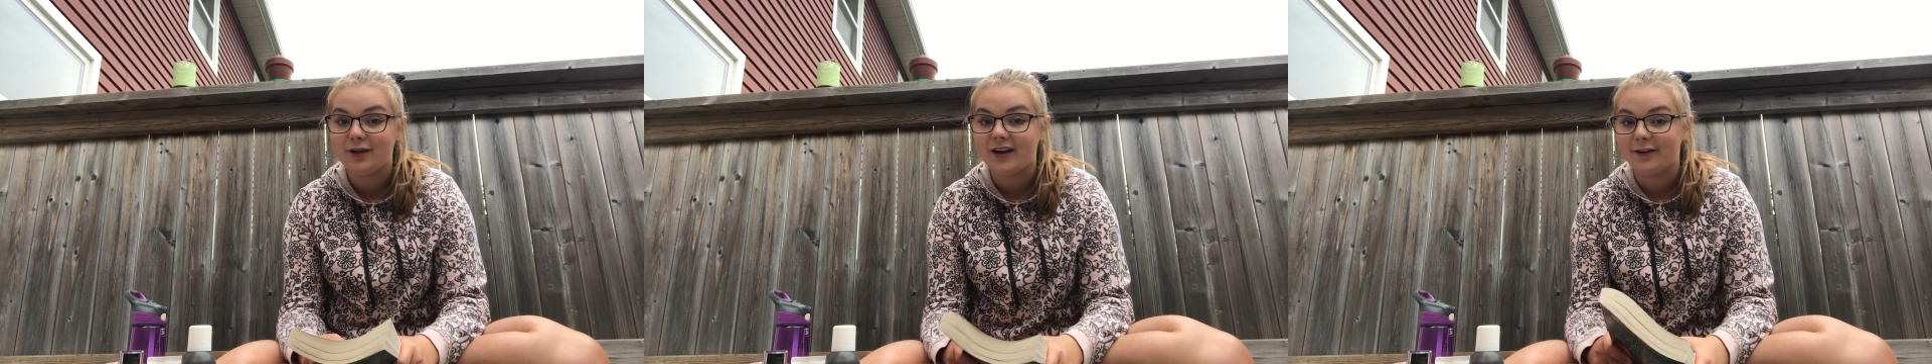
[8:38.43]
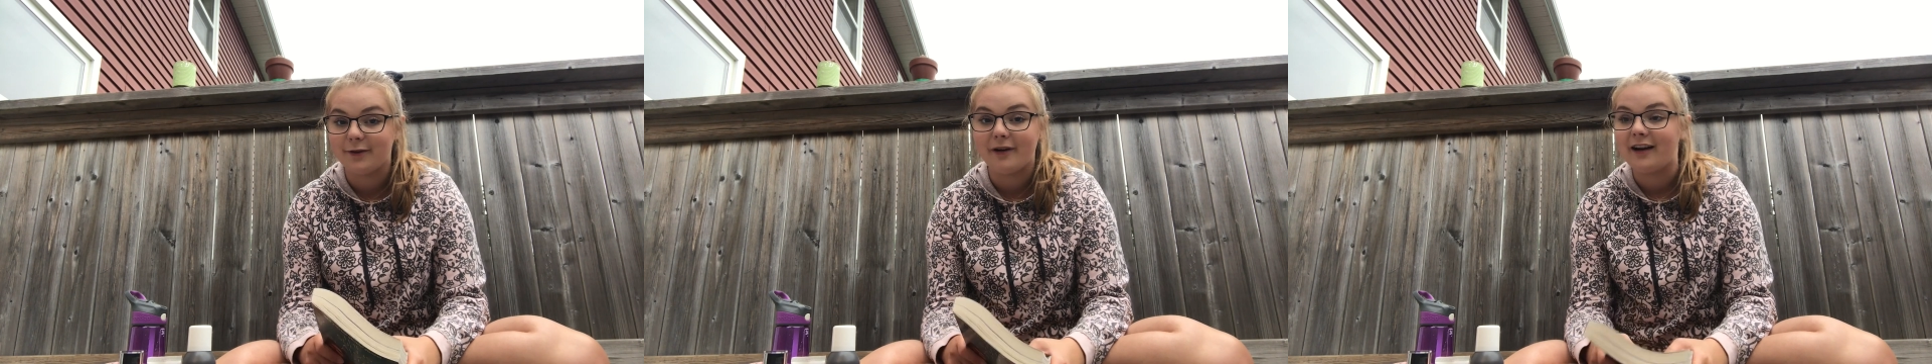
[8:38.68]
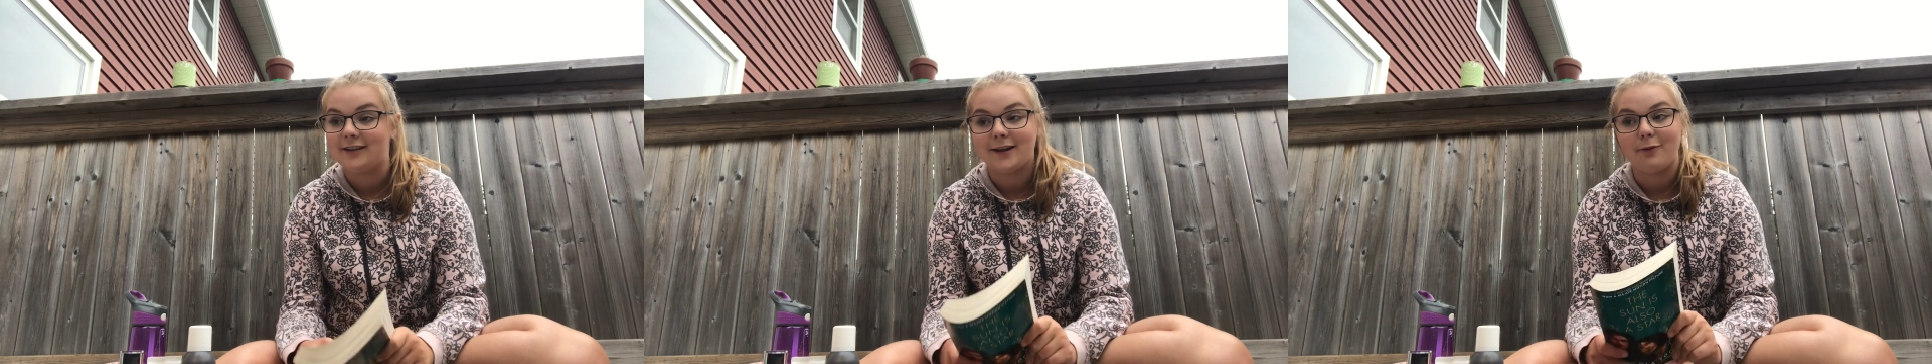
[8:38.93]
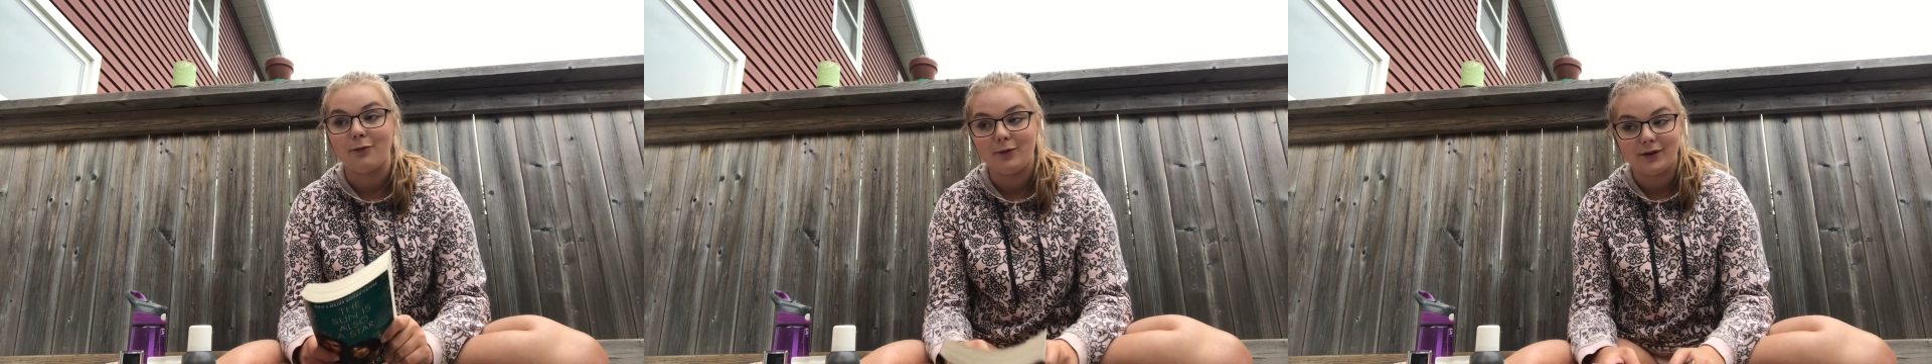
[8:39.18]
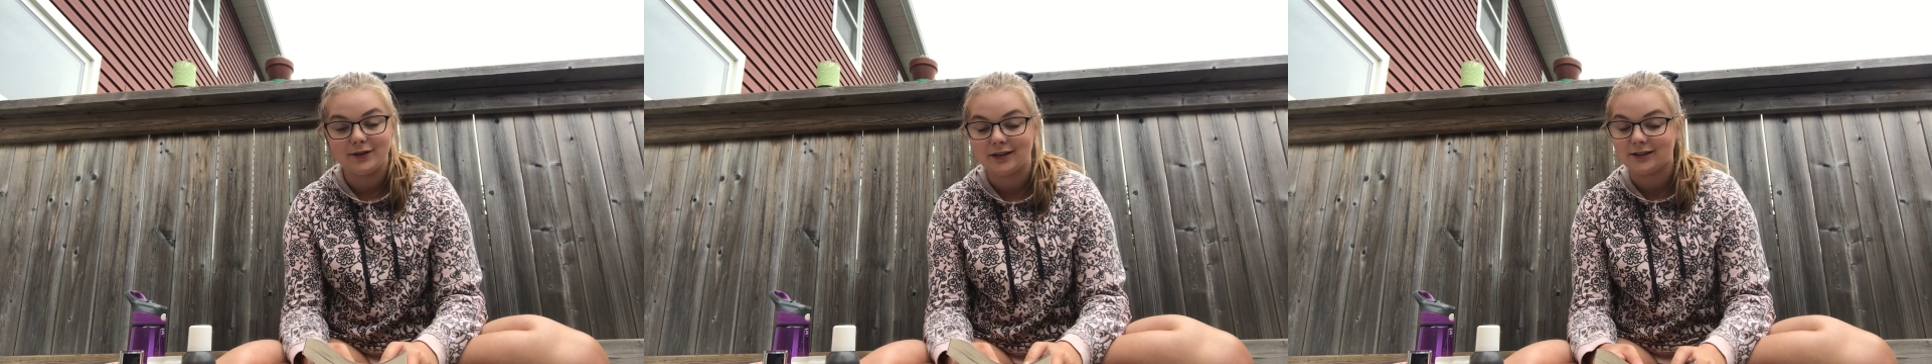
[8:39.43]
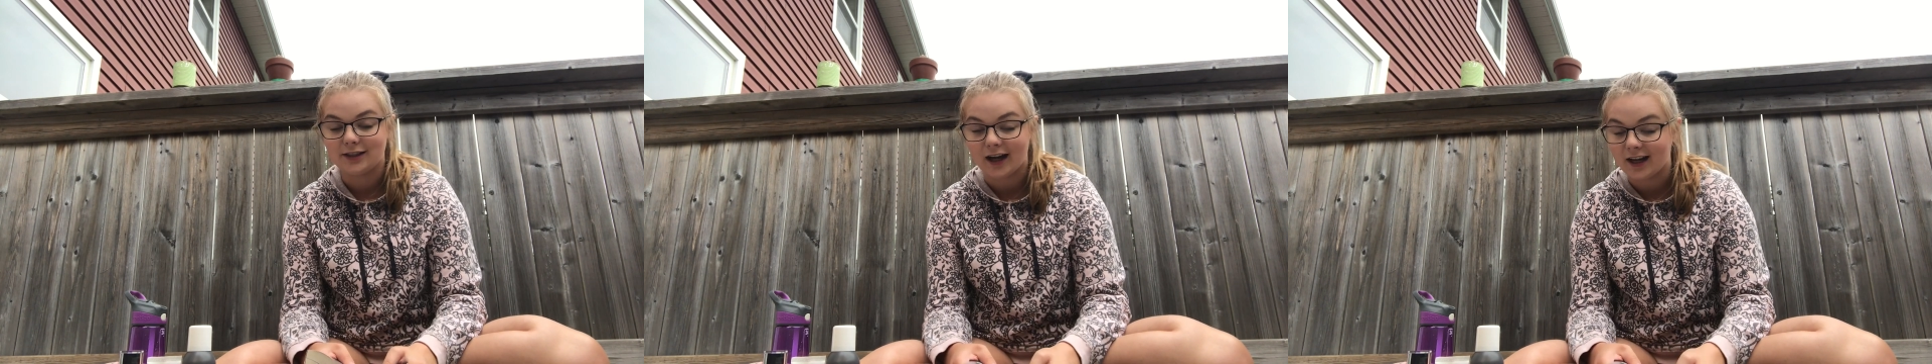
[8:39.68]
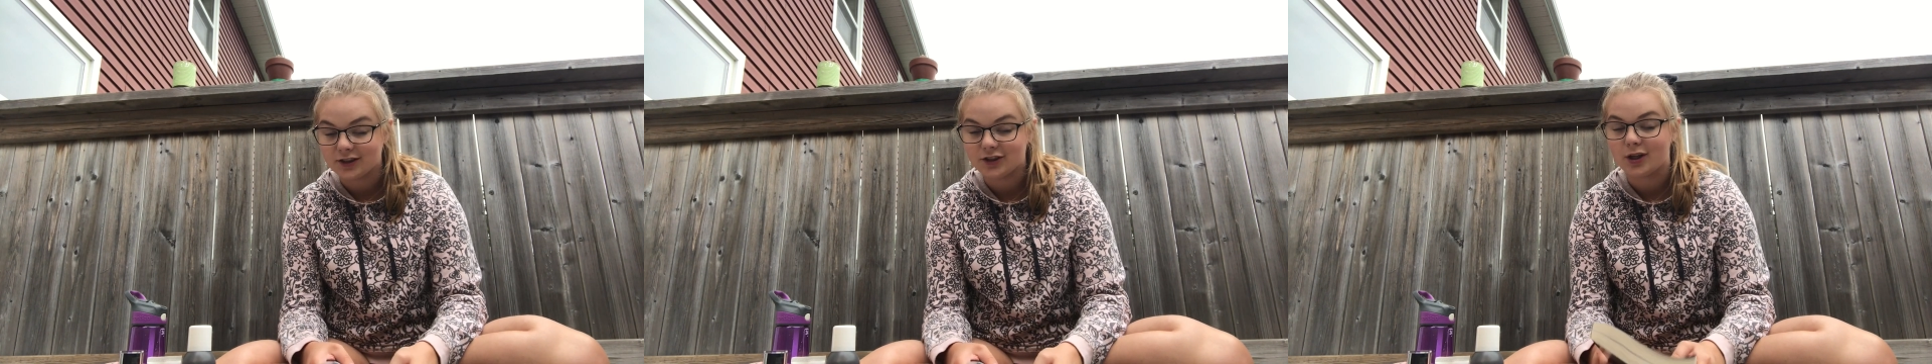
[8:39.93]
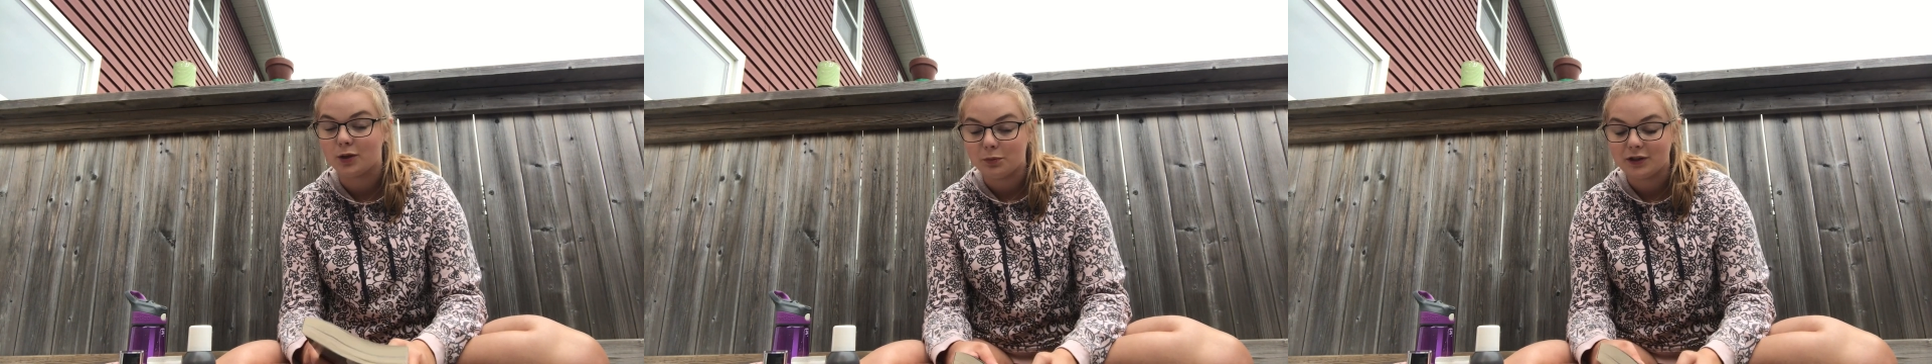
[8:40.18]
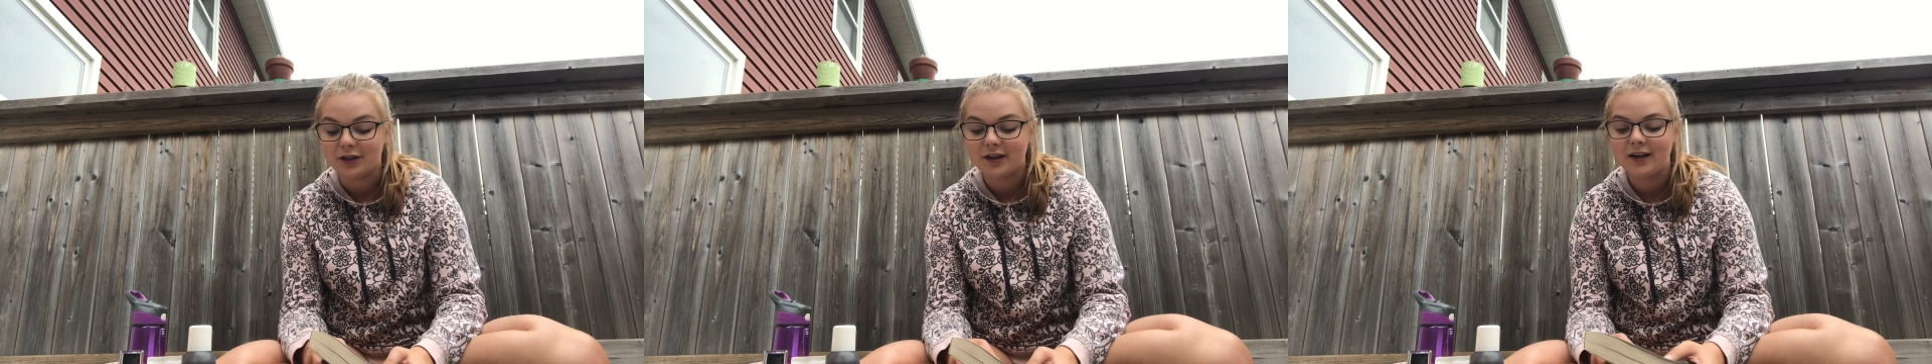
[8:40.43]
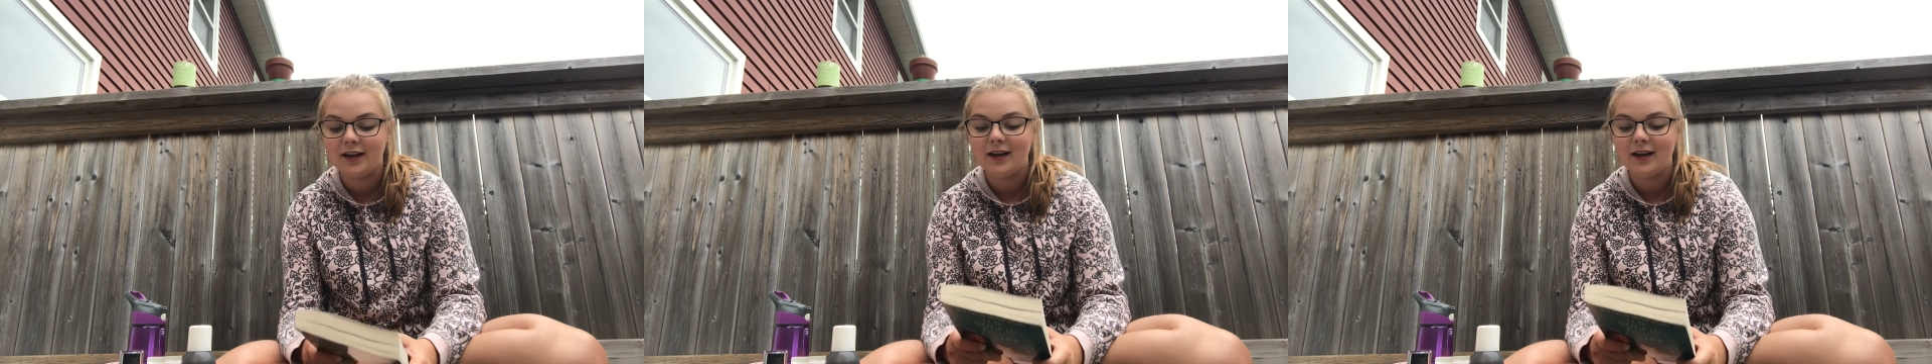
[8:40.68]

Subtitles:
Otherwise, I will not touch a book.